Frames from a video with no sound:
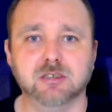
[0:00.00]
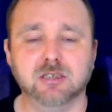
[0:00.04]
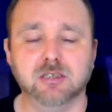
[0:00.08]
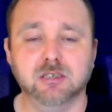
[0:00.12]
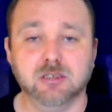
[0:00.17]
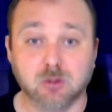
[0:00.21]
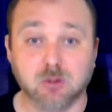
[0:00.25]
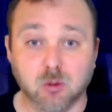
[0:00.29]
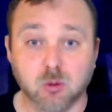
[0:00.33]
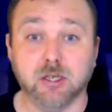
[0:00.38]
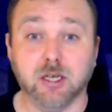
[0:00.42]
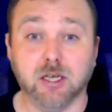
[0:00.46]

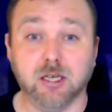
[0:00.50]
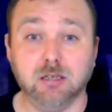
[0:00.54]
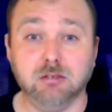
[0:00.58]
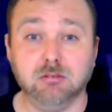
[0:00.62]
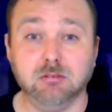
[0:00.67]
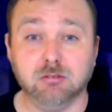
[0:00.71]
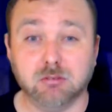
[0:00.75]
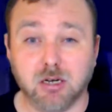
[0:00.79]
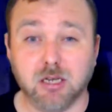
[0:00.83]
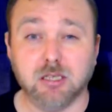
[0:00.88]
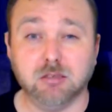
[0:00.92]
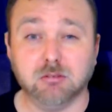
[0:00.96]
Okay,
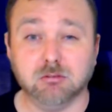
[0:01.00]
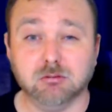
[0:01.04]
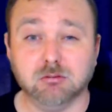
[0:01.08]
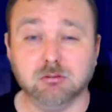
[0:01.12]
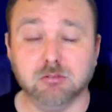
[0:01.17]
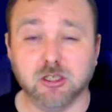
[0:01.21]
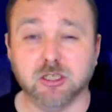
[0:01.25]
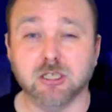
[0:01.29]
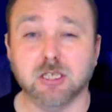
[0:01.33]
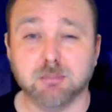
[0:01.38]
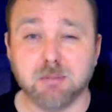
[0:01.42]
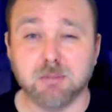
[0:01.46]
right? You
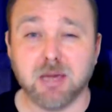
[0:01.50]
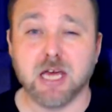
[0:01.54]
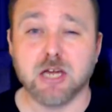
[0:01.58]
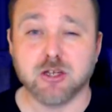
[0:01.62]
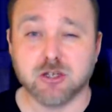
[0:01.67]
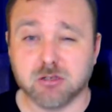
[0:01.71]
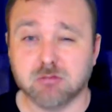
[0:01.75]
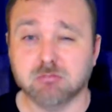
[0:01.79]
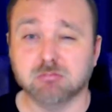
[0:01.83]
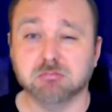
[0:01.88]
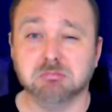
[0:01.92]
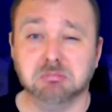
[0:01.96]
can
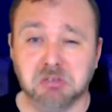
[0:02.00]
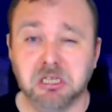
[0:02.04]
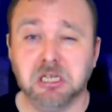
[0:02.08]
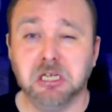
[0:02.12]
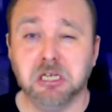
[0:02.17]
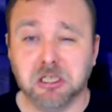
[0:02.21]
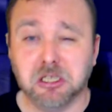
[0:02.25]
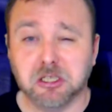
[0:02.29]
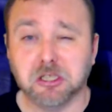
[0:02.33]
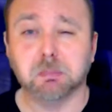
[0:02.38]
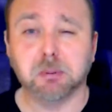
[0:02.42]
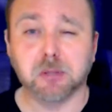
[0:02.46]
imagine
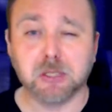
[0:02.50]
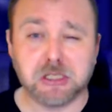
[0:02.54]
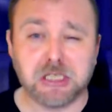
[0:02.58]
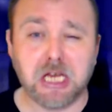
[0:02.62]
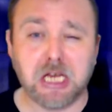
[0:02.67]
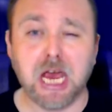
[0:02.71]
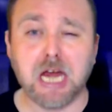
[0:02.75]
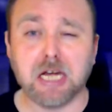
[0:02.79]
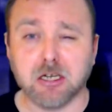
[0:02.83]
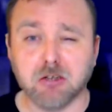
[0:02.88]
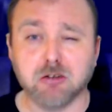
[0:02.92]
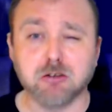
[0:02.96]
the
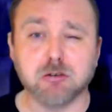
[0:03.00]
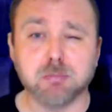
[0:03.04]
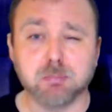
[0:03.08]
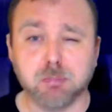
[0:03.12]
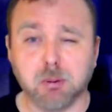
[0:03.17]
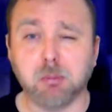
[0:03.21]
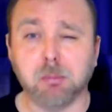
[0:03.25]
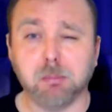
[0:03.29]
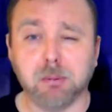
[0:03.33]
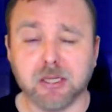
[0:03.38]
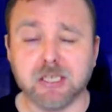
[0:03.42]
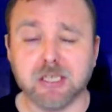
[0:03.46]
percentage
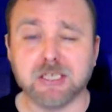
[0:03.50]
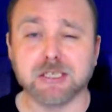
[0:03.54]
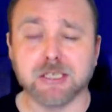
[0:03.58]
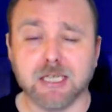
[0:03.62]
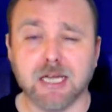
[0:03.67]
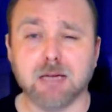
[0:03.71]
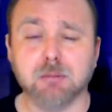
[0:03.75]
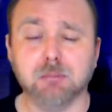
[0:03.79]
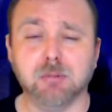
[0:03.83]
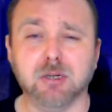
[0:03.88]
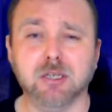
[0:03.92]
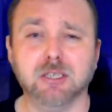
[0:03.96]
probably isn't that
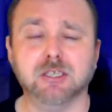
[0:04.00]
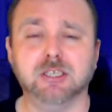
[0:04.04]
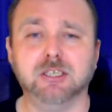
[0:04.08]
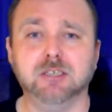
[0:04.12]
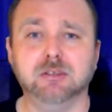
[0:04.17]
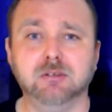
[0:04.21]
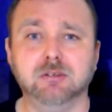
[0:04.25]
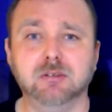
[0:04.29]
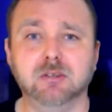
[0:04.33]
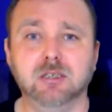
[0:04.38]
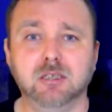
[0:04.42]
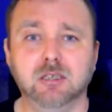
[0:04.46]
much.
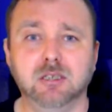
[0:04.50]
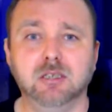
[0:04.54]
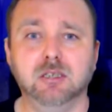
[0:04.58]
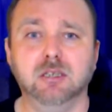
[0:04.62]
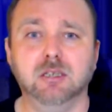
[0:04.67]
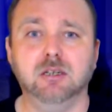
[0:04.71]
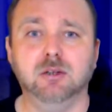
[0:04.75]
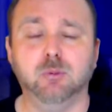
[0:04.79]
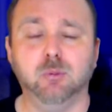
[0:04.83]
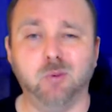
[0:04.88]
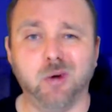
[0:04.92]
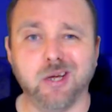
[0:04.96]

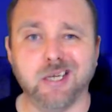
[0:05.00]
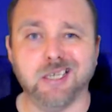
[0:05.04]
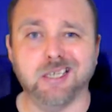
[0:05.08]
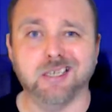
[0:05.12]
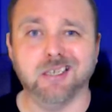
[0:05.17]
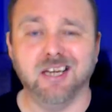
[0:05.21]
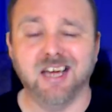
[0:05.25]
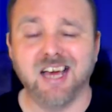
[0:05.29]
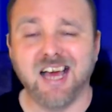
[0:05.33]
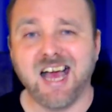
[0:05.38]
Right.